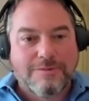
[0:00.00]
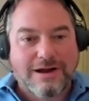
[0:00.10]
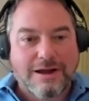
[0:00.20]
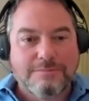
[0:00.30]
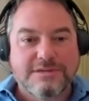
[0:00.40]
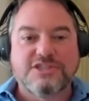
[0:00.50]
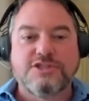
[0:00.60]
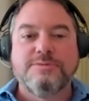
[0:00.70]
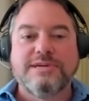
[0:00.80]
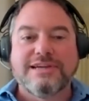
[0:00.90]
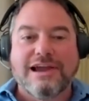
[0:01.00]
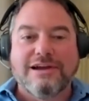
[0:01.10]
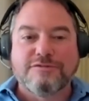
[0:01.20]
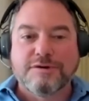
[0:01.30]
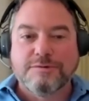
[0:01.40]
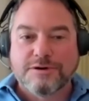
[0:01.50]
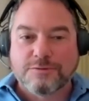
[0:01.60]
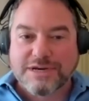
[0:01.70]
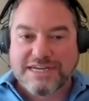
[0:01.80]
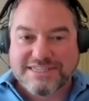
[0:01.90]
I'm assuming everyone
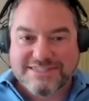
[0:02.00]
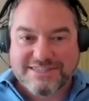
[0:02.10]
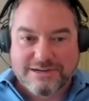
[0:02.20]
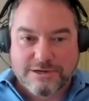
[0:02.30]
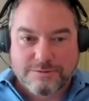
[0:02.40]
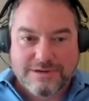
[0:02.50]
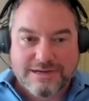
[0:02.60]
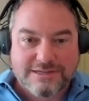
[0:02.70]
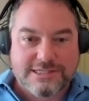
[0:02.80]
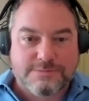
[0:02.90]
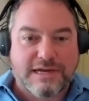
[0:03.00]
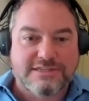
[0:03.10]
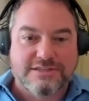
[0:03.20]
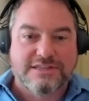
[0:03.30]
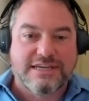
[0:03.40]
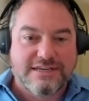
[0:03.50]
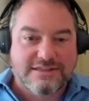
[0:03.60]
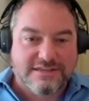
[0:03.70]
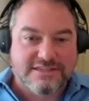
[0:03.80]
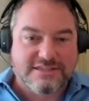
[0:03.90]
reads them, especially
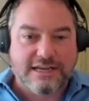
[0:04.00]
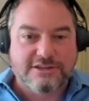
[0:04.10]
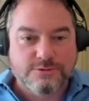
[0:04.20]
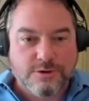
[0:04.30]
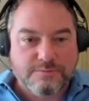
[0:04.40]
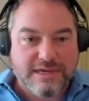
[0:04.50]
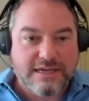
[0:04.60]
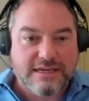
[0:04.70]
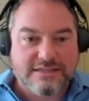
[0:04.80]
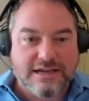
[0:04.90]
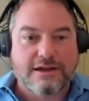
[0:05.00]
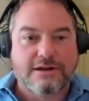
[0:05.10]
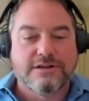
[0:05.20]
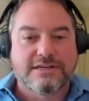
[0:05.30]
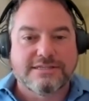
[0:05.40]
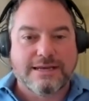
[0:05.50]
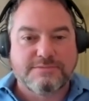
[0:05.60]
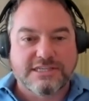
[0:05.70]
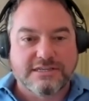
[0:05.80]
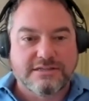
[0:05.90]
the Schedule B title
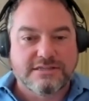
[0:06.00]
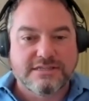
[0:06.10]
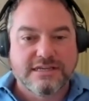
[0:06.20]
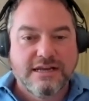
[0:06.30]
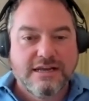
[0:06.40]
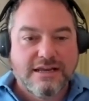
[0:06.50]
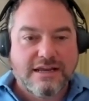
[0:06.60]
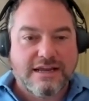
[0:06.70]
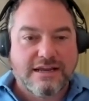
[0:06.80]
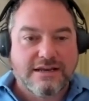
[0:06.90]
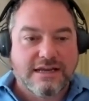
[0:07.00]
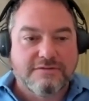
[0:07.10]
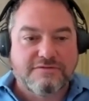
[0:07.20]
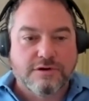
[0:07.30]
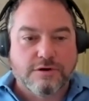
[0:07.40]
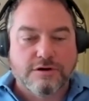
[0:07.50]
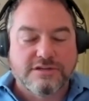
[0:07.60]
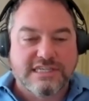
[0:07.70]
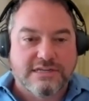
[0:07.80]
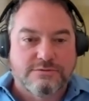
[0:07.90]
exceptions. And if there are
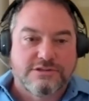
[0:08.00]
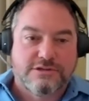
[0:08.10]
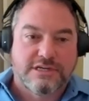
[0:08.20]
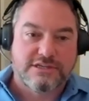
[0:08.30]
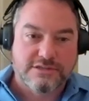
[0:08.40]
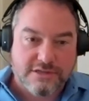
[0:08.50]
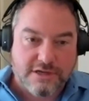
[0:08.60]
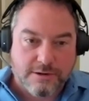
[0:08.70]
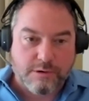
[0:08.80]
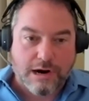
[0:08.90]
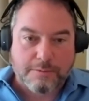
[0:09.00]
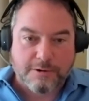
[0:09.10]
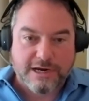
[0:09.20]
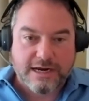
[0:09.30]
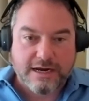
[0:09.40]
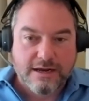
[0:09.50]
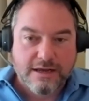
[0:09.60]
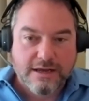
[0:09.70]
deed restrictions on a property,